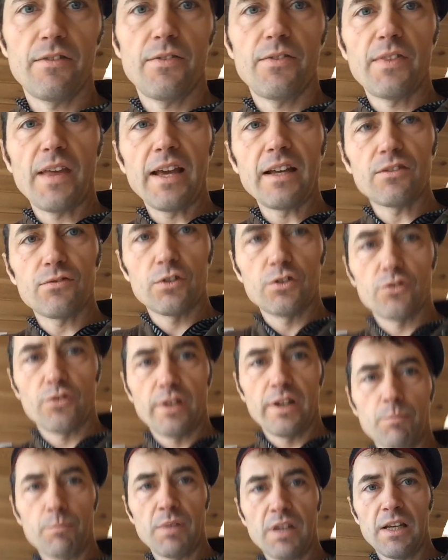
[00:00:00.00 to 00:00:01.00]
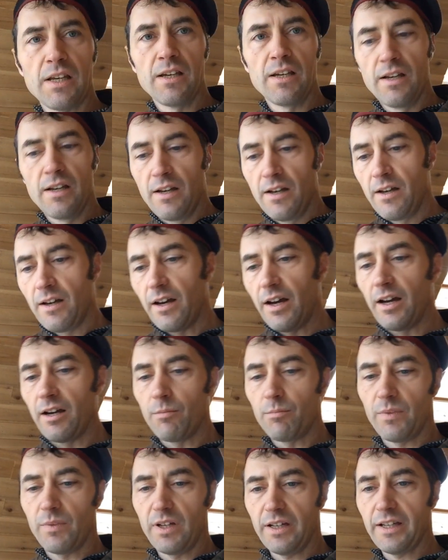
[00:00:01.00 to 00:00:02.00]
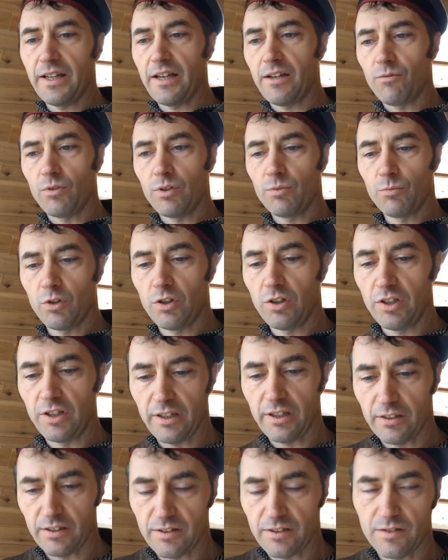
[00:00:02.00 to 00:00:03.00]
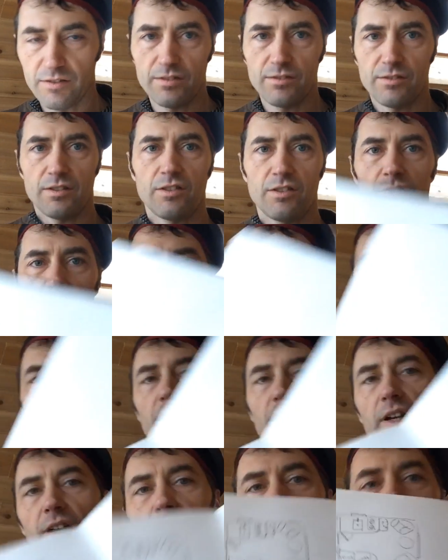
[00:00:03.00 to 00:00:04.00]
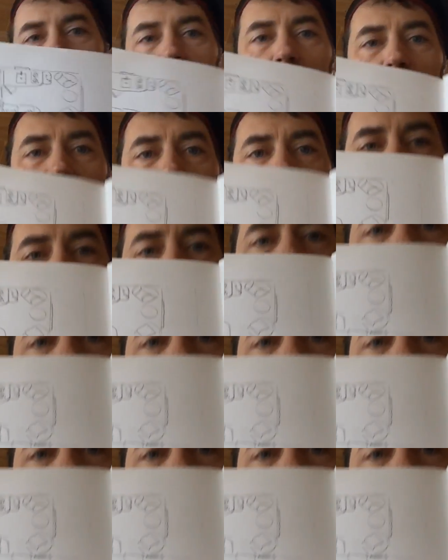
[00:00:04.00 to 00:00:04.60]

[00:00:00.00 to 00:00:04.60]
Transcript: Thanks for joining me. Again, one more look. This is what we came up